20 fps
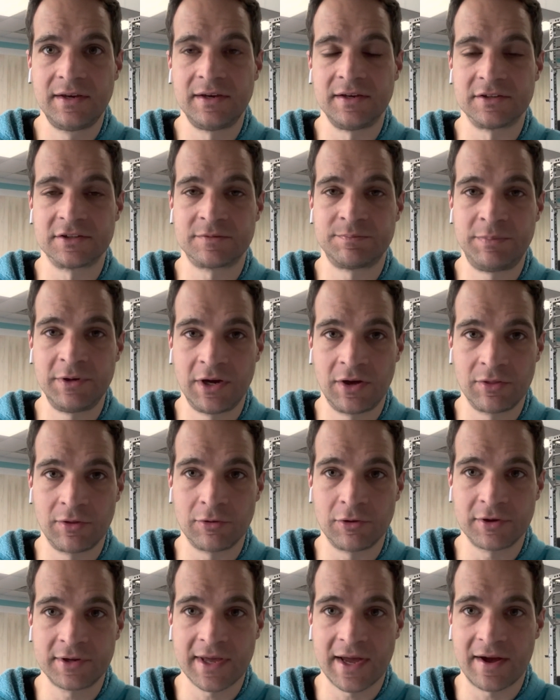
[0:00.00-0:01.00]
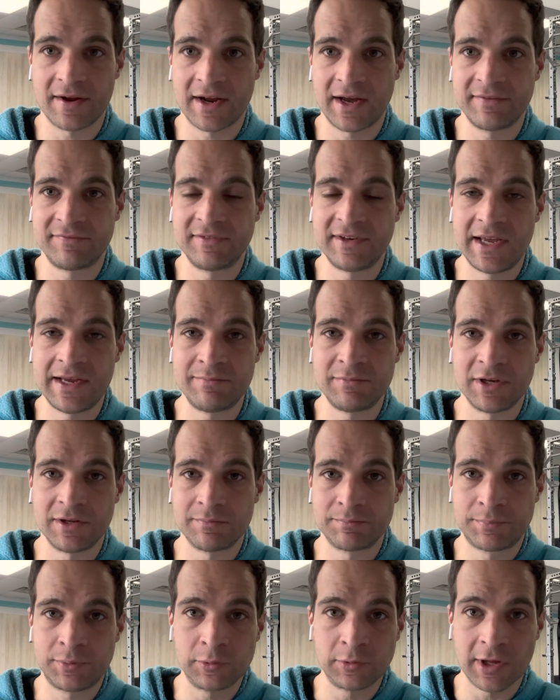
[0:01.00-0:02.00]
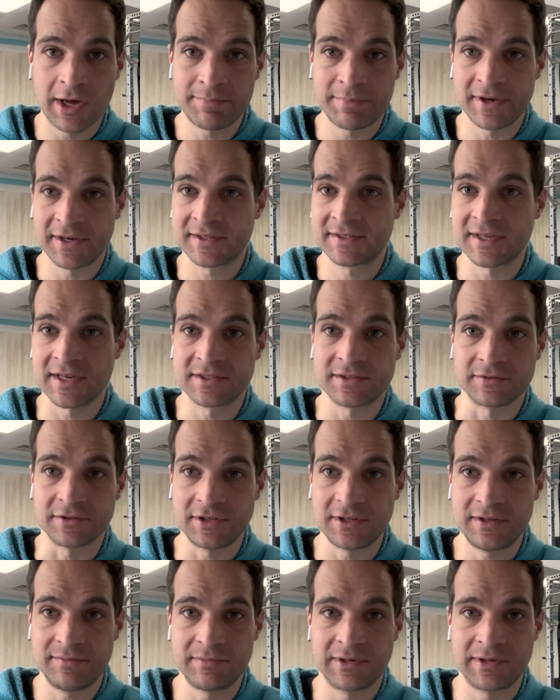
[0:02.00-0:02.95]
And just be on the lookout. I've named it pull-up accessory,